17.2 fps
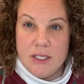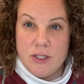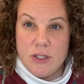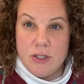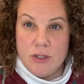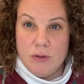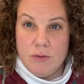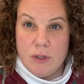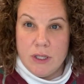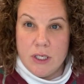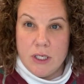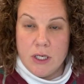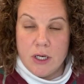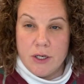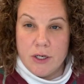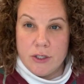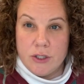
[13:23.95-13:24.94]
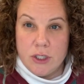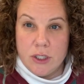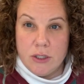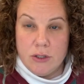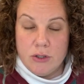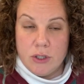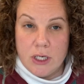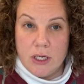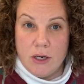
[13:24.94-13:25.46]
to do with younger
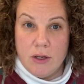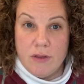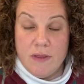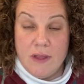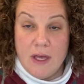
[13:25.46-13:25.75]
children.